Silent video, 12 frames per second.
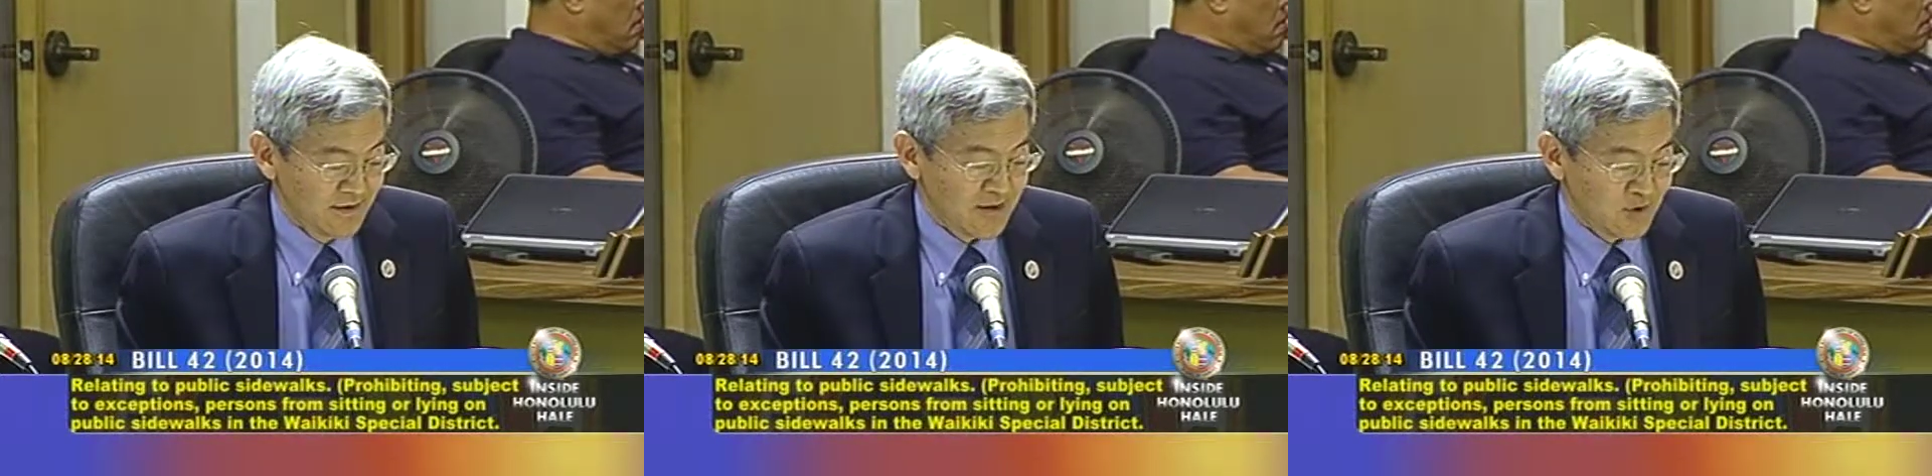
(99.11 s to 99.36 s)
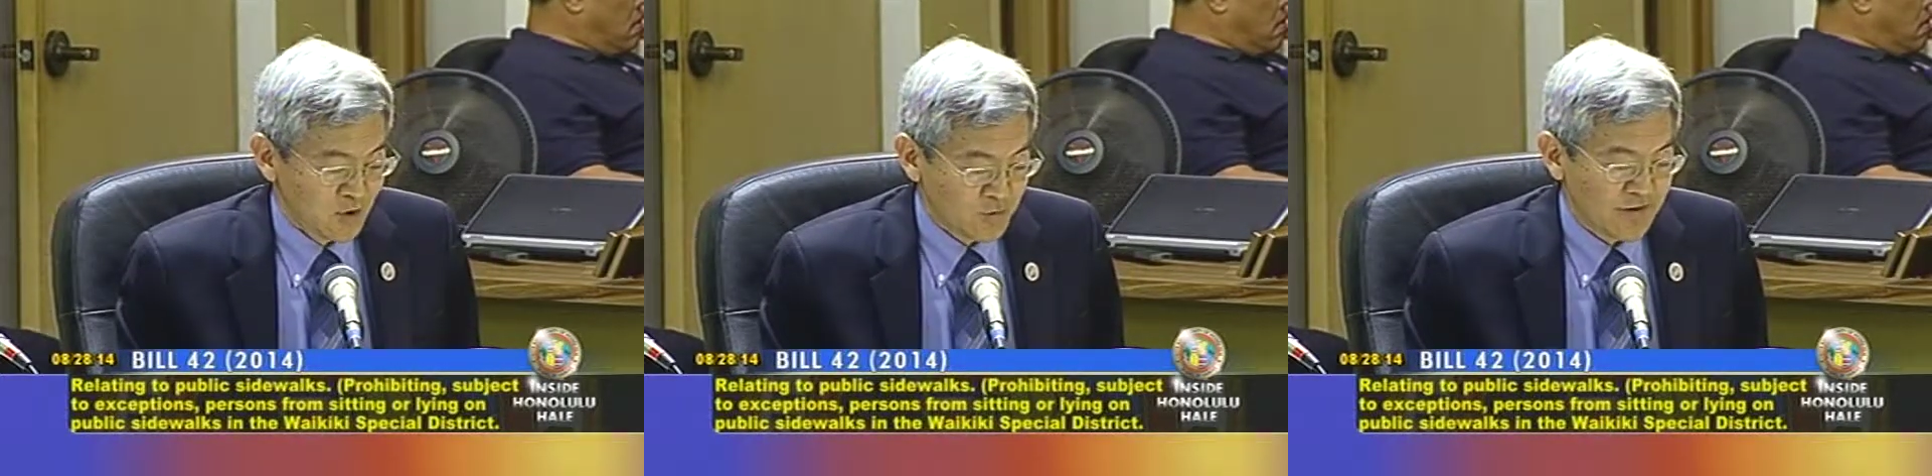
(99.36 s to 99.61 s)

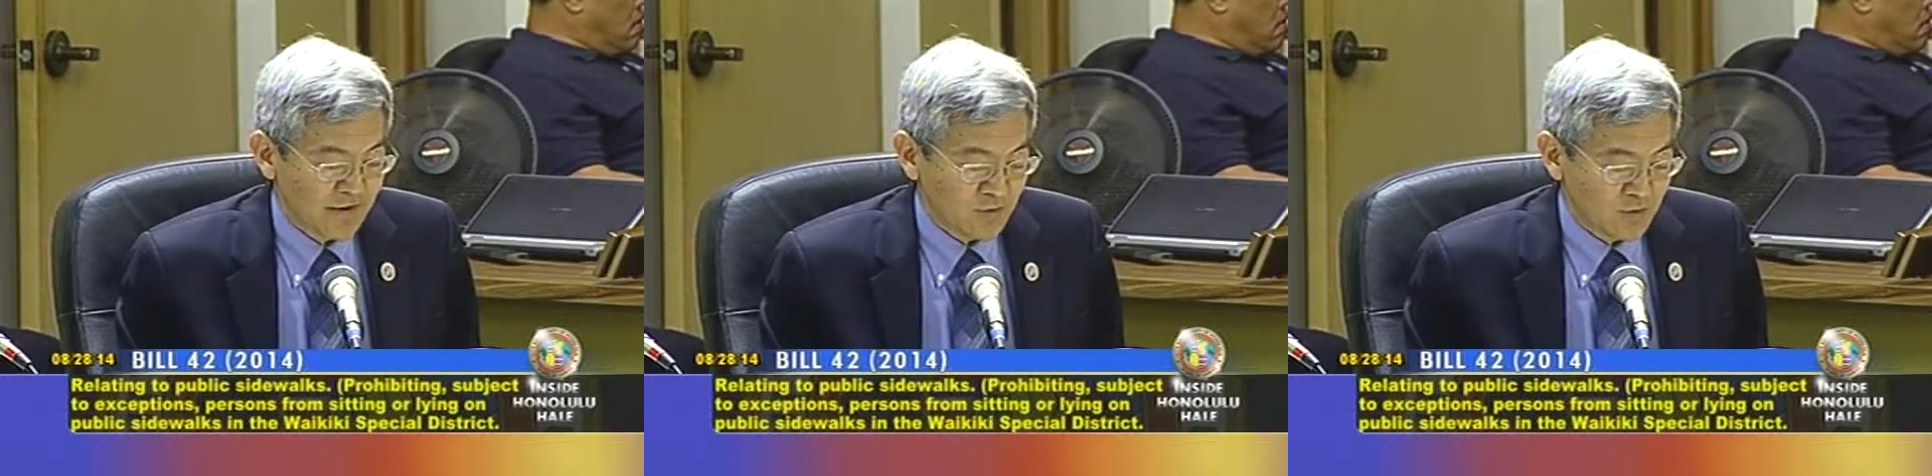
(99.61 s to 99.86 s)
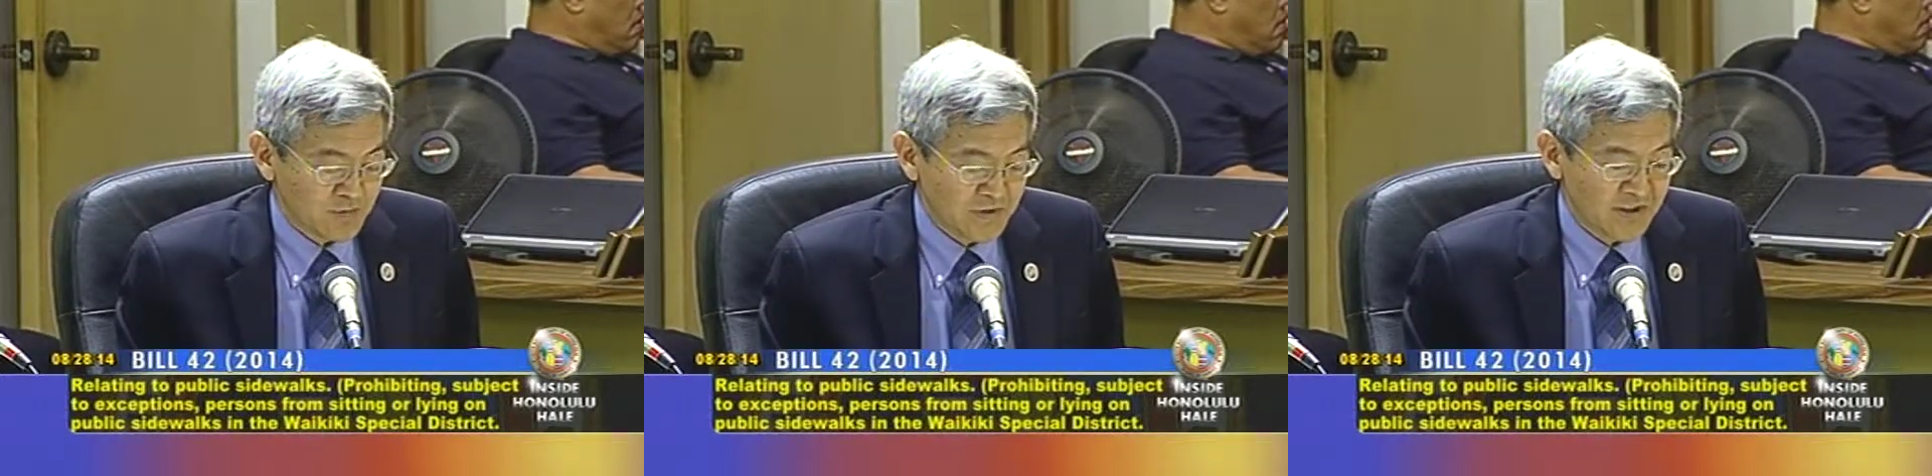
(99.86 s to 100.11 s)
I hope that it
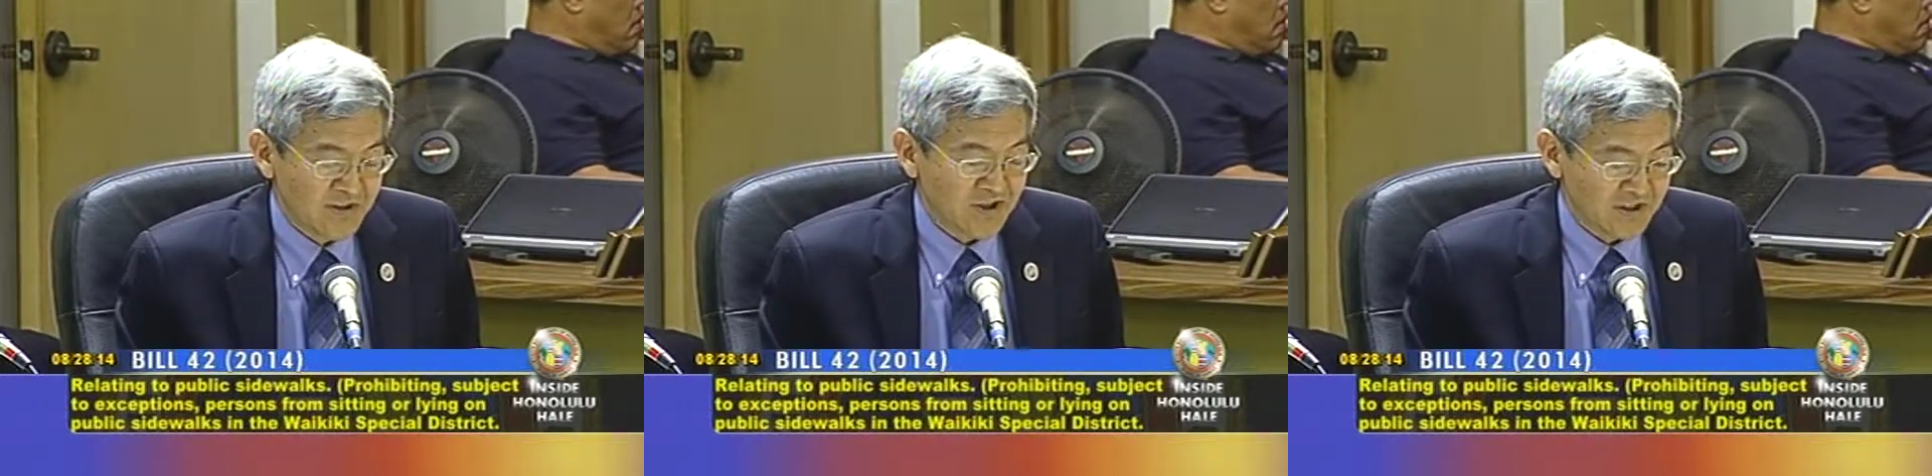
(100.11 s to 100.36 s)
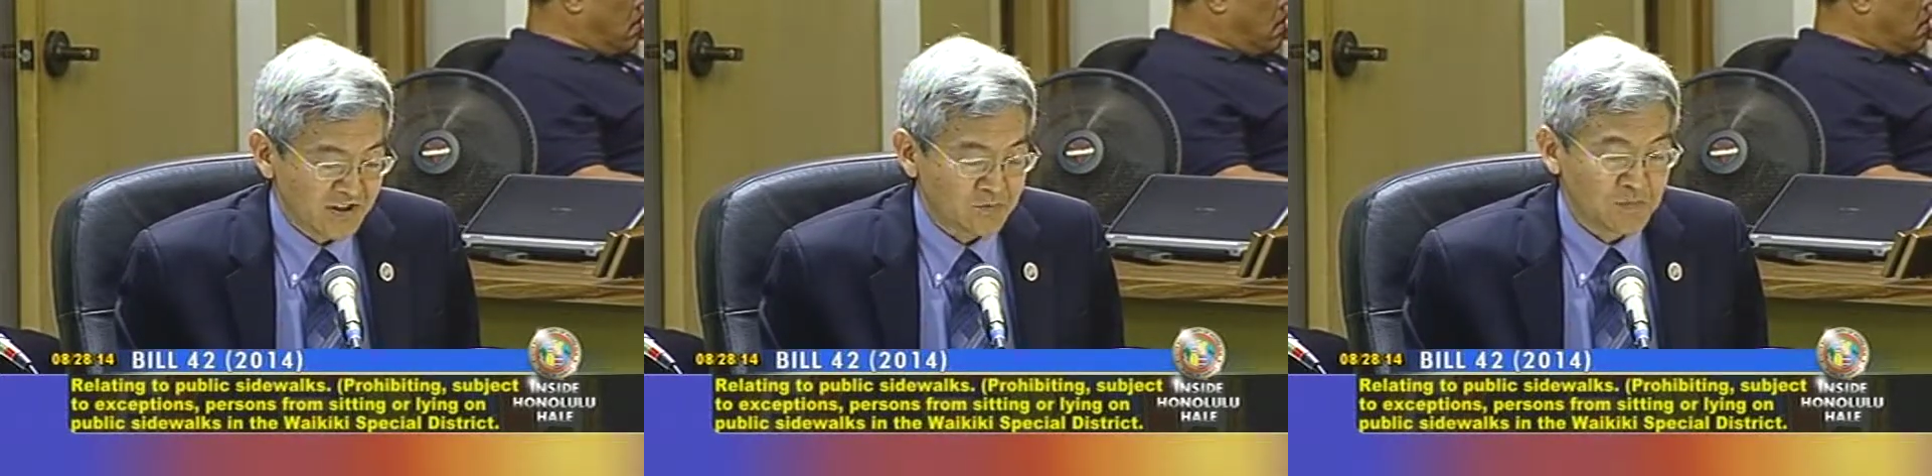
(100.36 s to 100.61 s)
will be
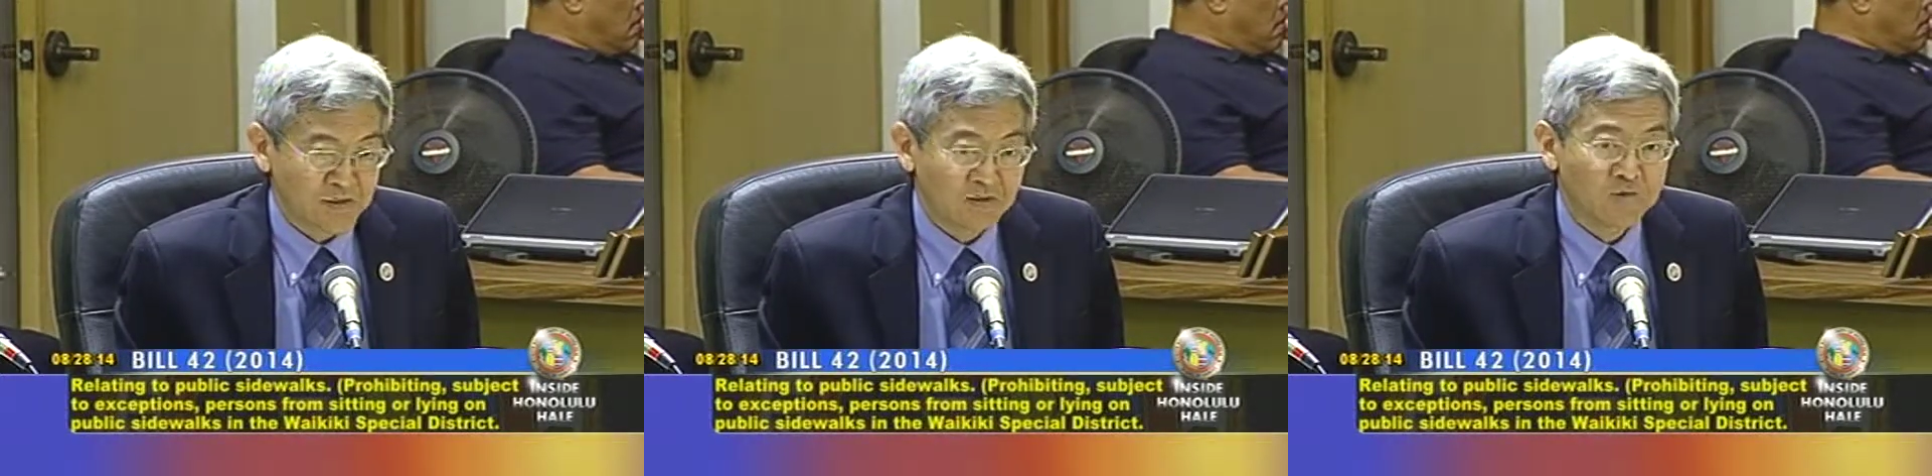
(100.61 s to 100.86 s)
just Bill